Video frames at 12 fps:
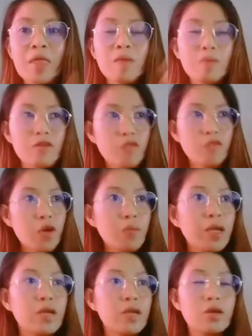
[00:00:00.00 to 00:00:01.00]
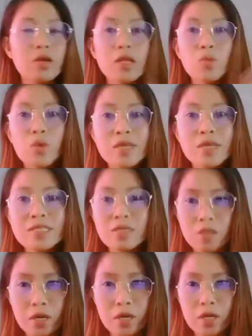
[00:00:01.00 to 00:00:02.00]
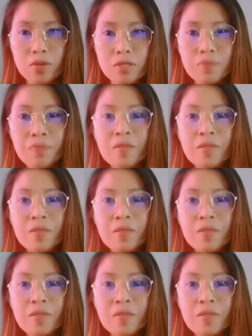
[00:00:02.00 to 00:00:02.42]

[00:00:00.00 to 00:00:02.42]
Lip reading: perform in real-world scenarios.